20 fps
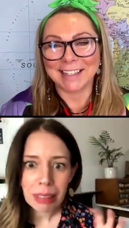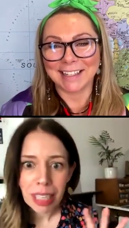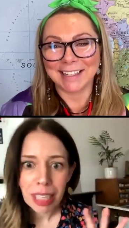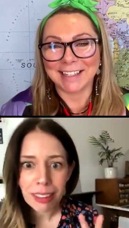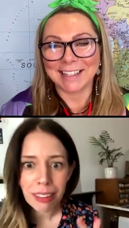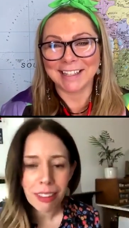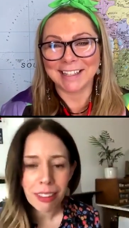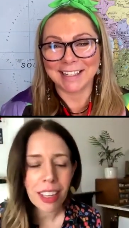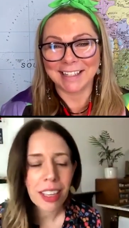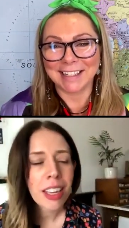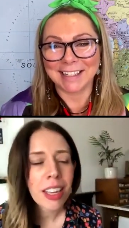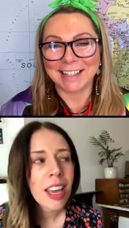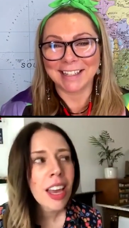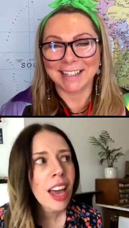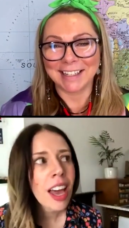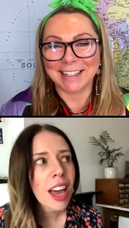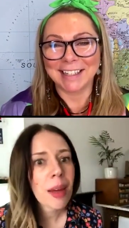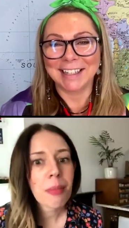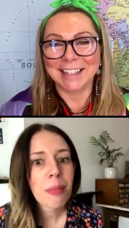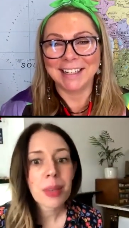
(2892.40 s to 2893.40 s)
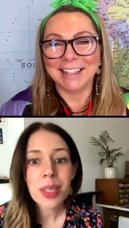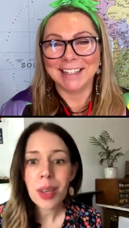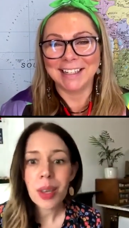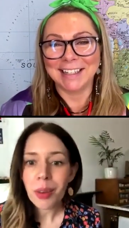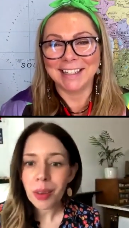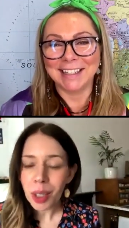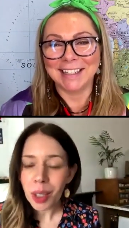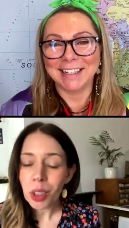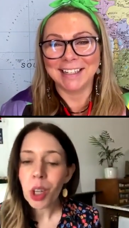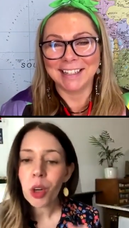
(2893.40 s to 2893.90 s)
Speaker 1: kick the thing. Um,
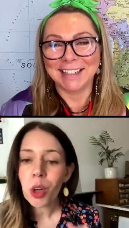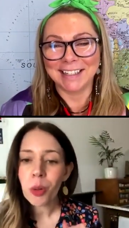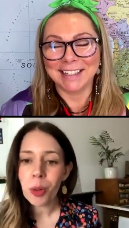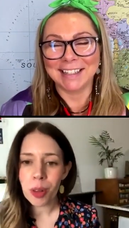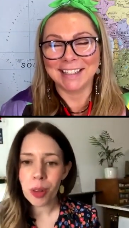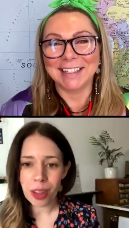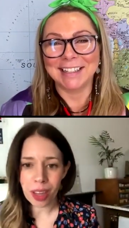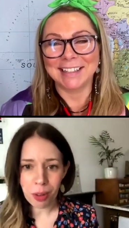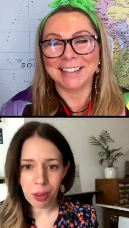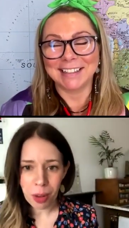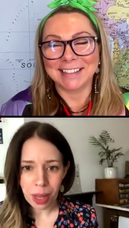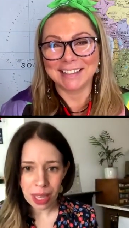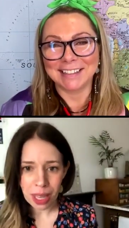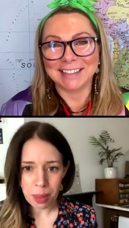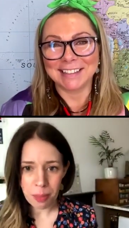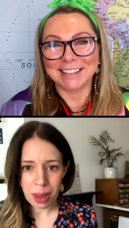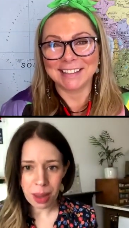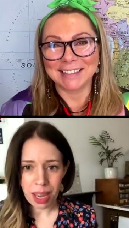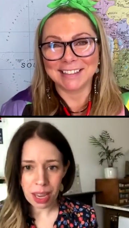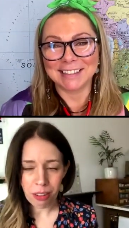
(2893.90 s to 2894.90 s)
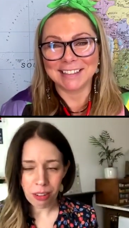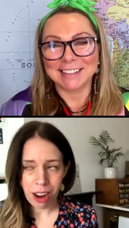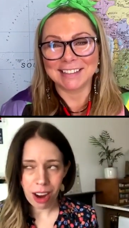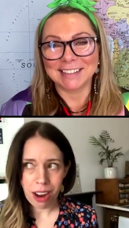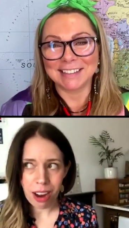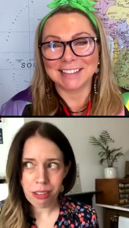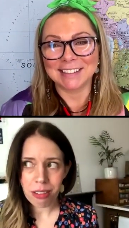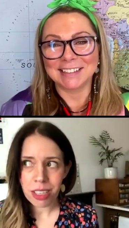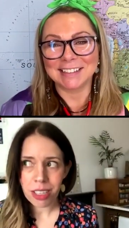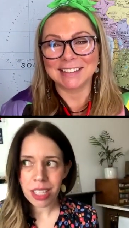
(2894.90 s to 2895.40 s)
sewing along with that away in the
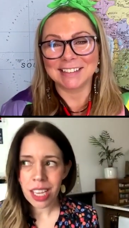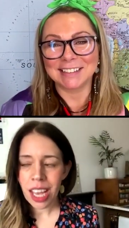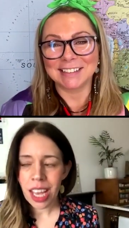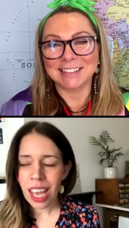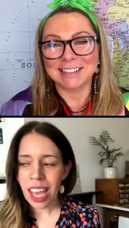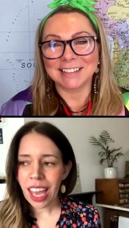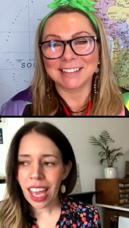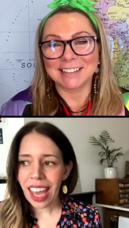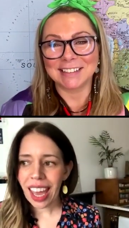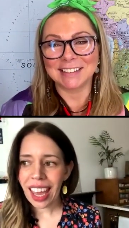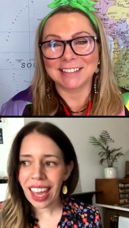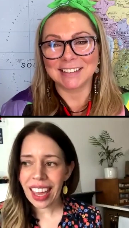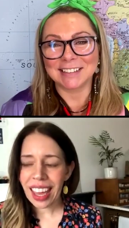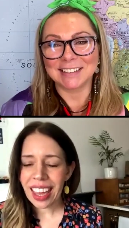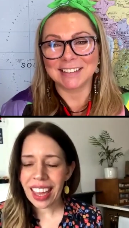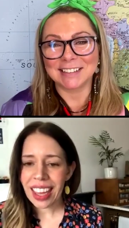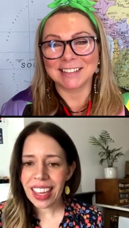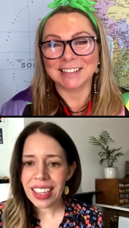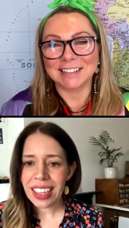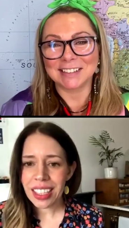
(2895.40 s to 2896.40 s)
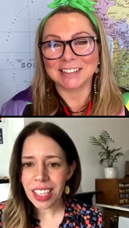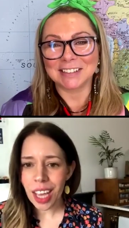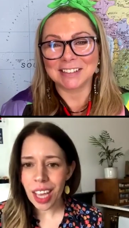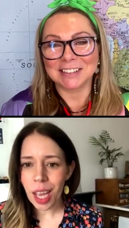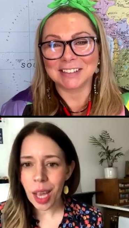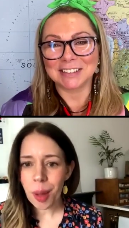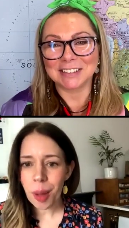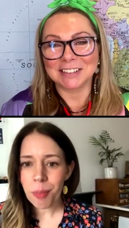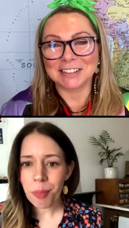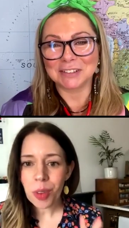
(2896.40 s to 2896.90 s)
background, and
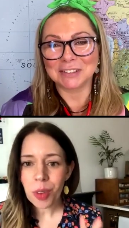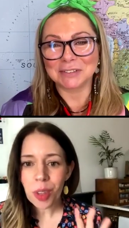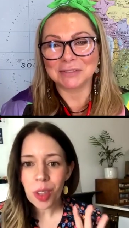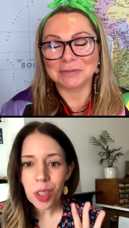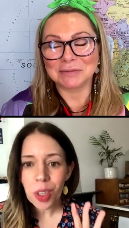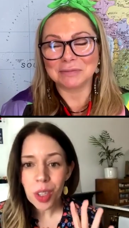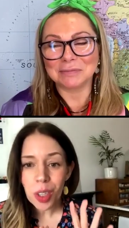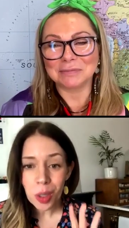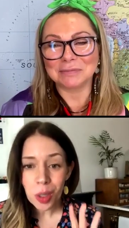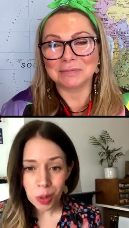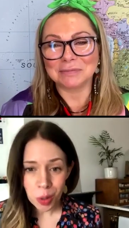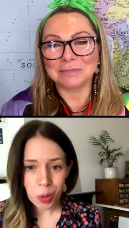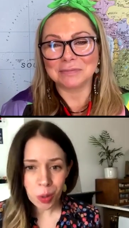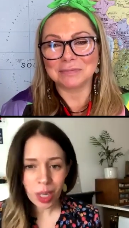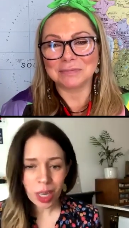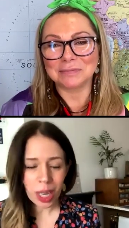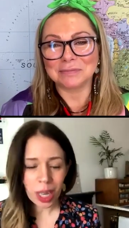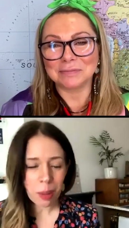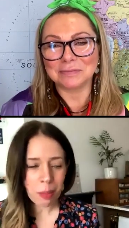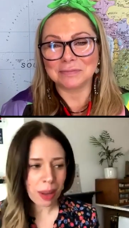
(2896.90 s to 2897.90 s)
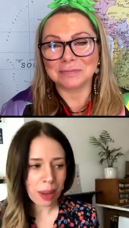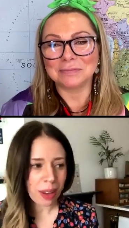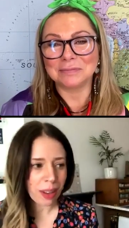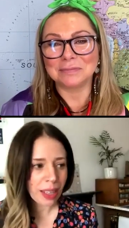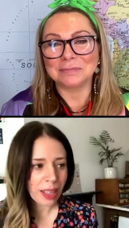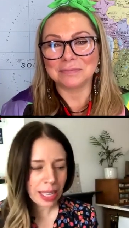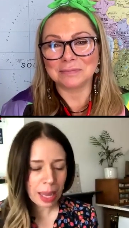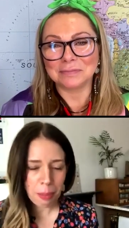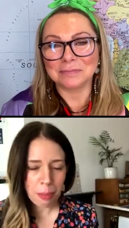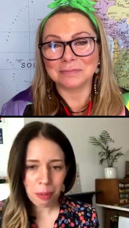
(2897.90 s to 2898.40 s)
um, you were talking
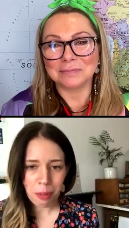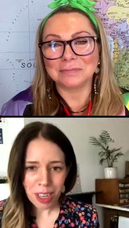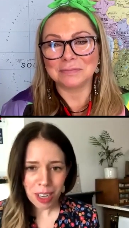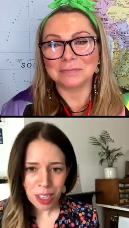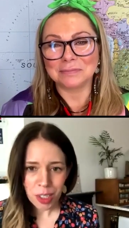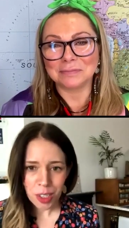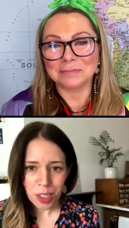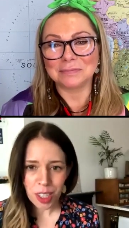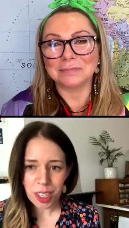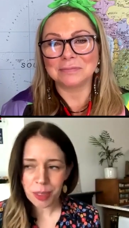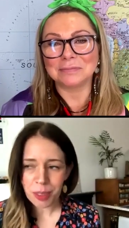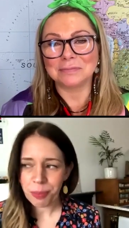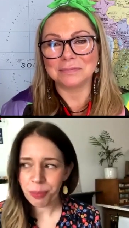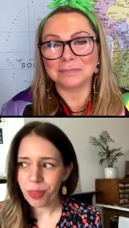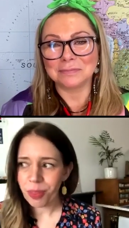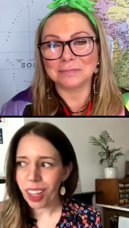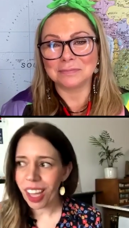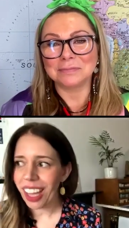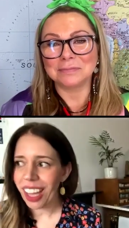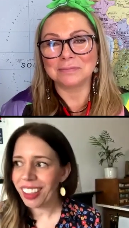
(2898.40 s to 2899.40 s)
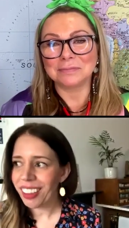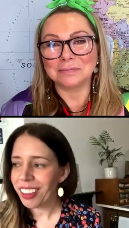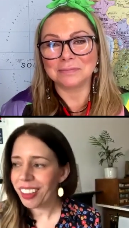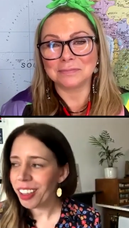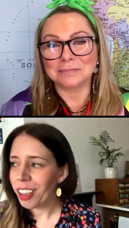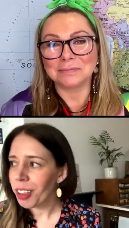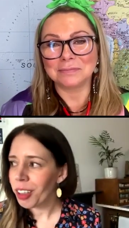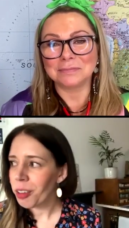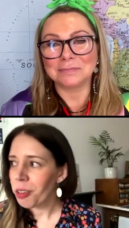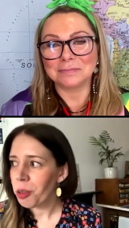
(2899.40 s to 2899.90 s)
about collaboration, and I
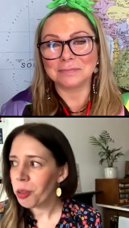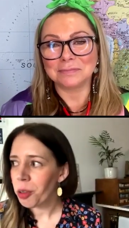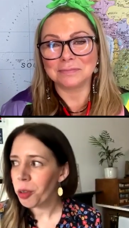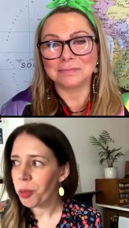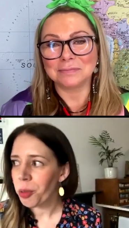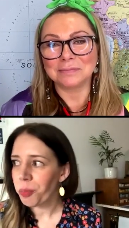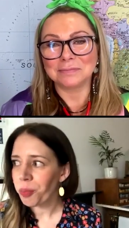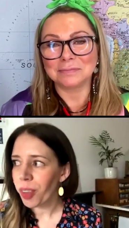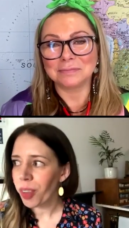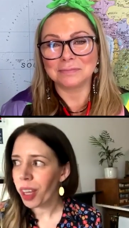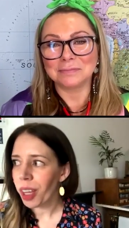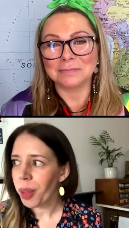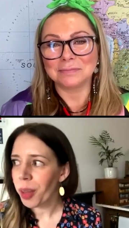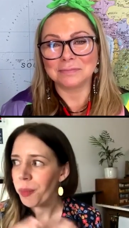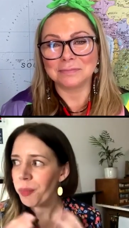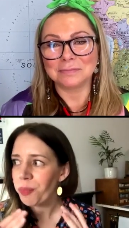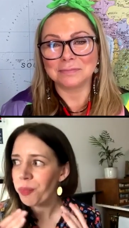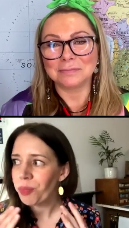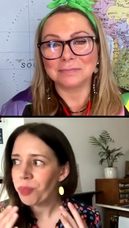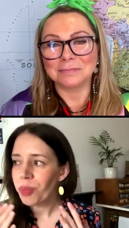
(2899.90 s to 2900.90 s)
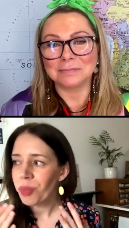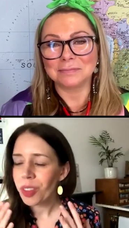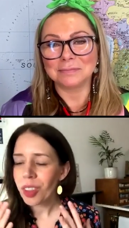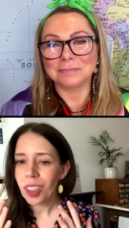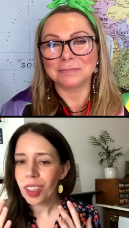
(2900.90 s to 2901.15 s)
kind of thought um,